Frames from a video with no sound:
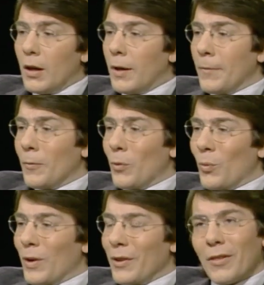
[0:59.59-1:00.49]

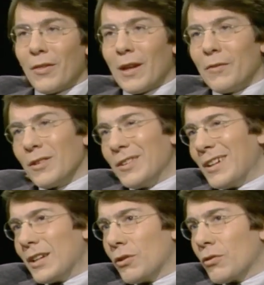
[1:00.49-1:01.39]
While this is obviously
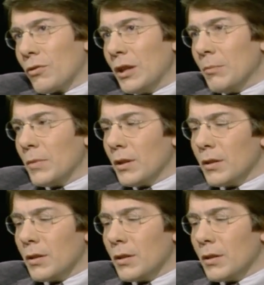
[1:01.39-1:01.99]
not a treatment,